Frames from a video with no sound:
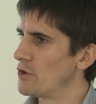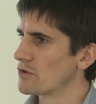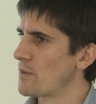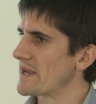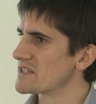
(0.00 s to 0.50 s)

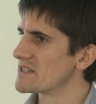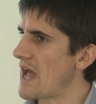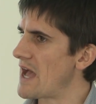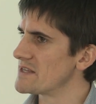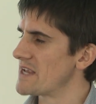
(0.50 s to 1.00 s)
earthquake
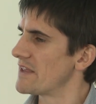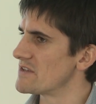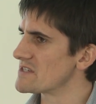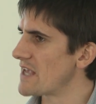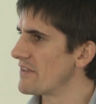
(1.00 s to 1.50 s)
starts at
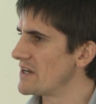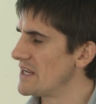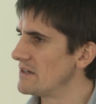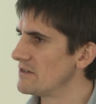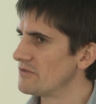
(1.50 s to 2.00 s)
the southern
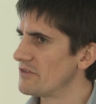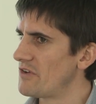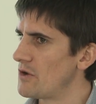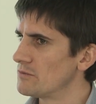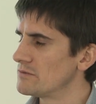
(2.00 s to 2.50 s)
end of the
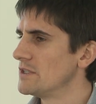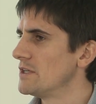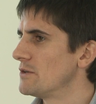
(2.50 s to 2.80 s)
fault,